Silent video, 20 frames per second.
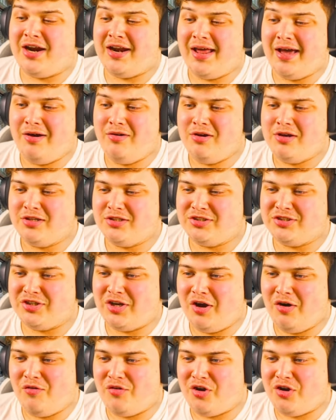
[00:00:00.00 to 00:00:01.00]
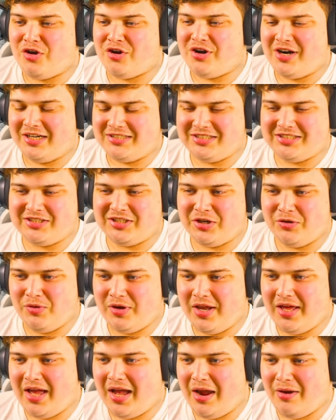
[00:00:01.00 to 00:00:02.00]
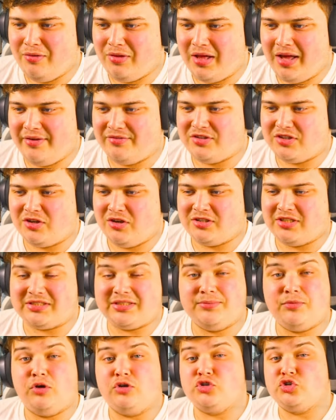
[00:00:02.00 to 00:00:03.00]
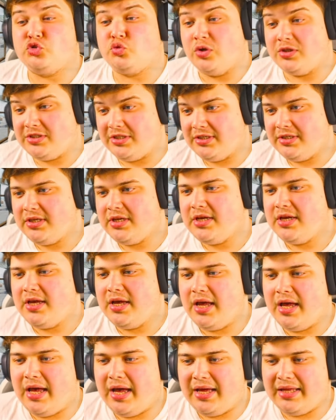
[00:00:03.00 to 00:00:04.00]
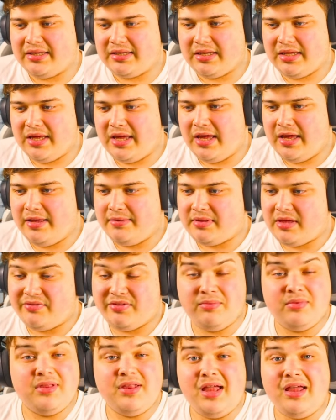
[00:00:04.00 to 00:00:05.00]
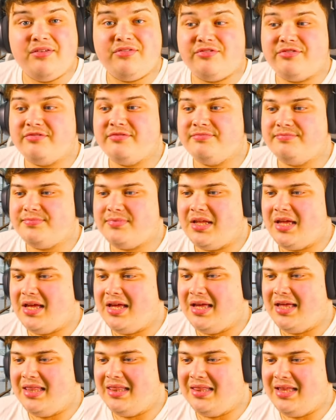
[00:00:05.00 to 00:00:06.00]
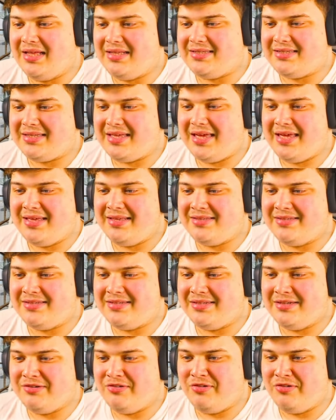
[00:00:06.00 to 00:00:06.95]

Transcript: now, so congrats to the winner. I will have to contact them on Twitter and uh, give them the knife. Let's get into